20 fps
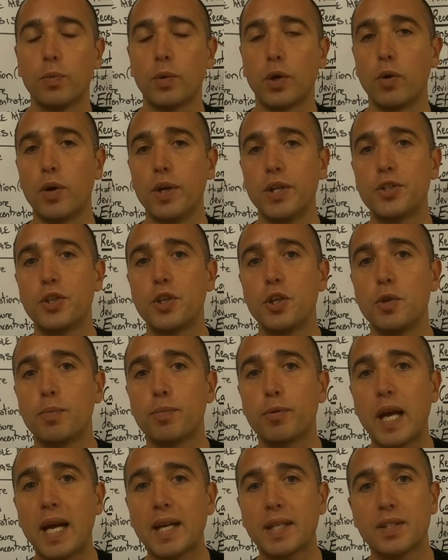We're going to
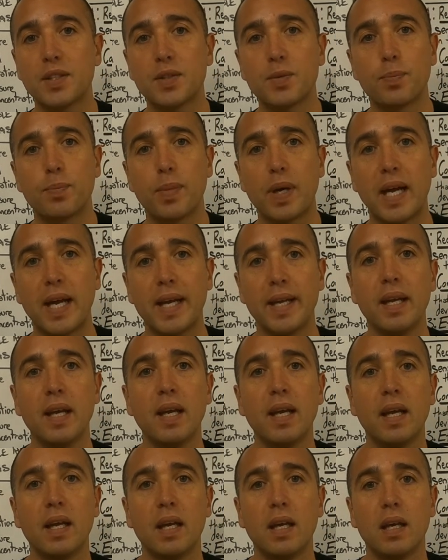practice by
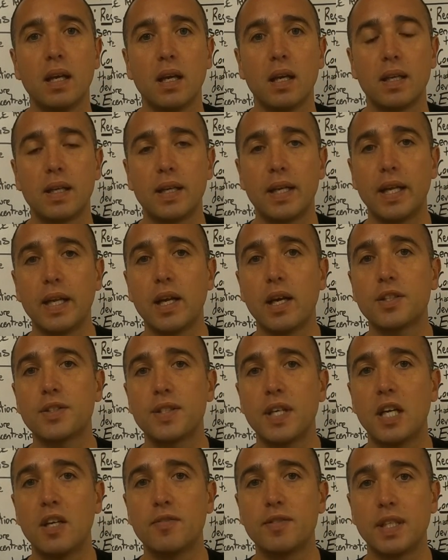getting
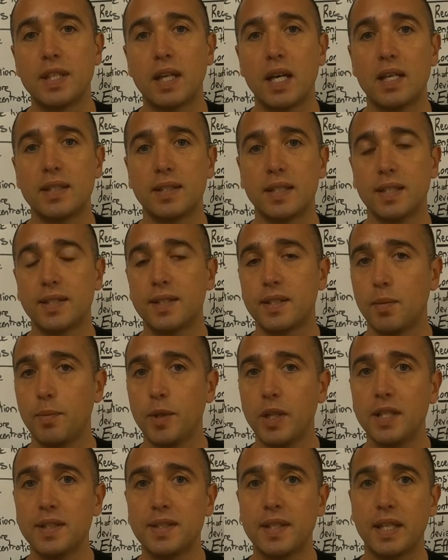ourselves and causing a
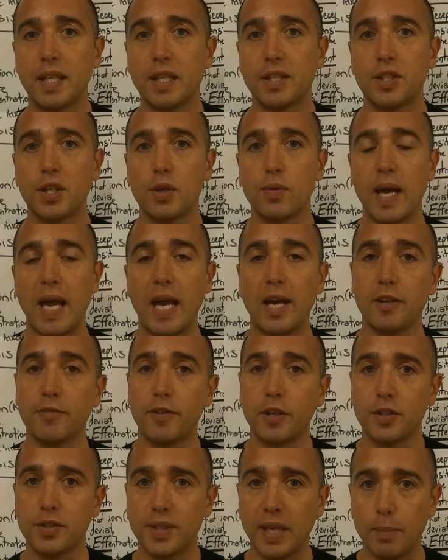stimulus that gets you out
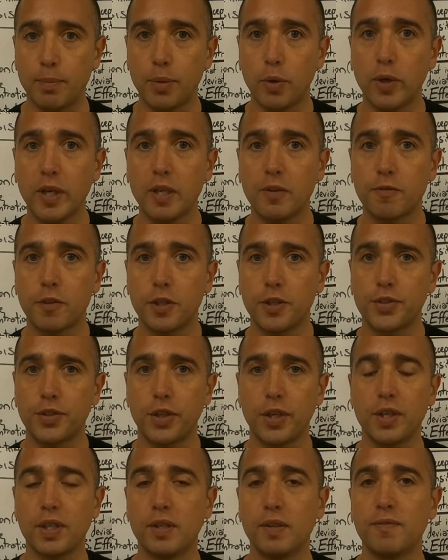of your set point for a
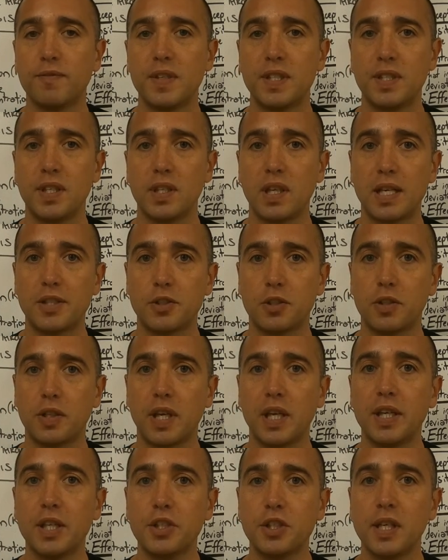certain physiological
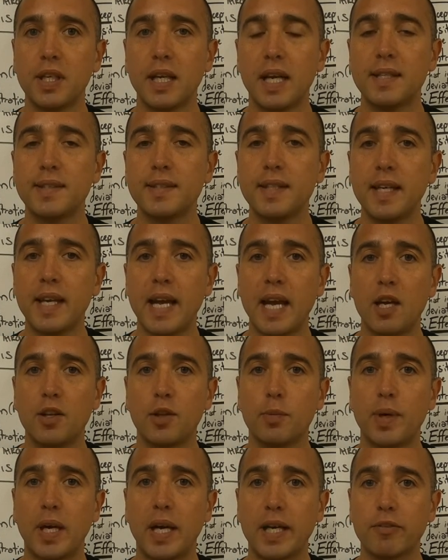condition and seeing how
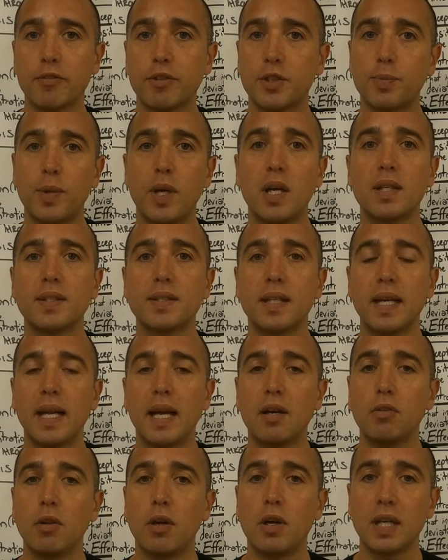the body responds and
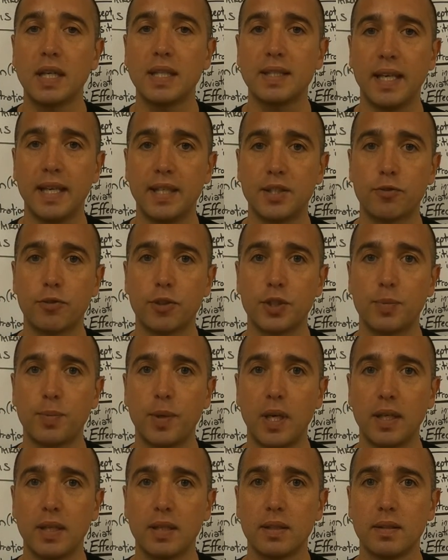how long it takes to
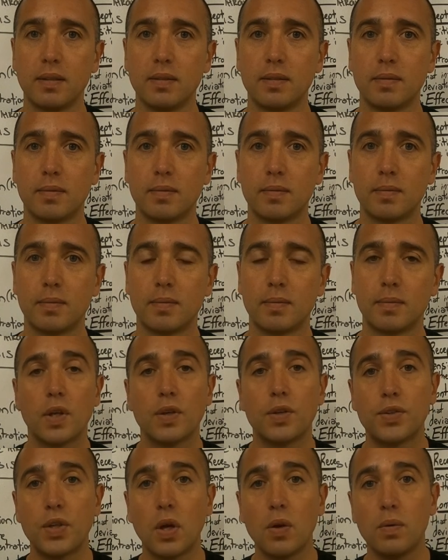respond.
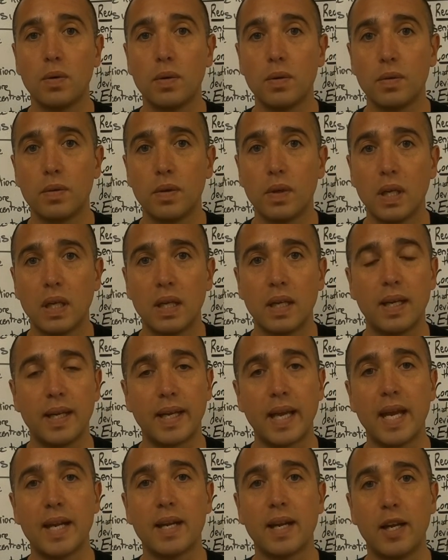So
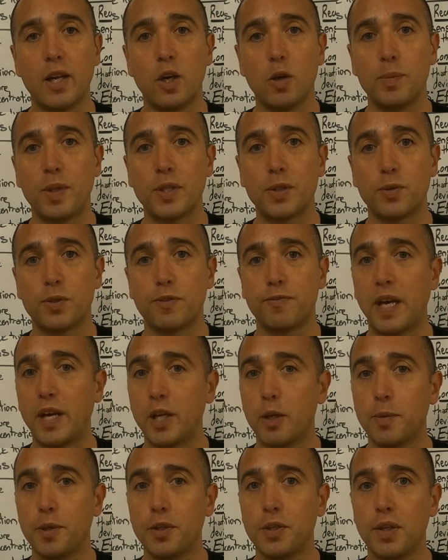again, I hope this was
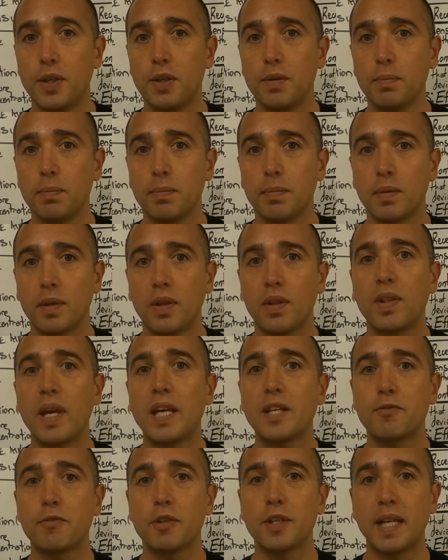valuable to you.
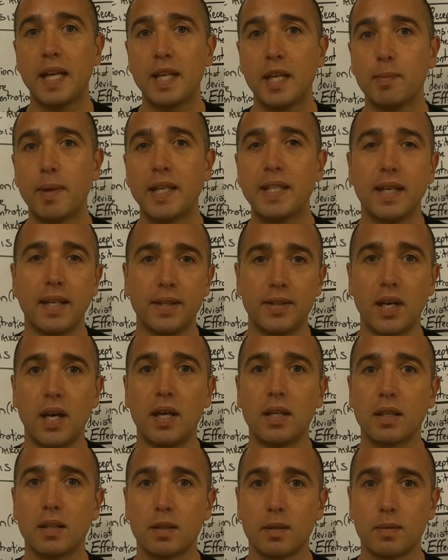Thanks for attending my TED
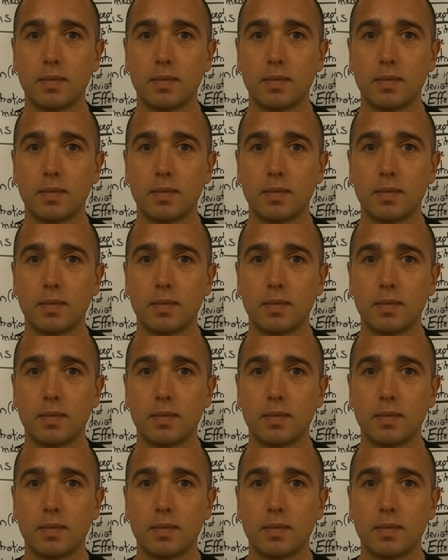Talk.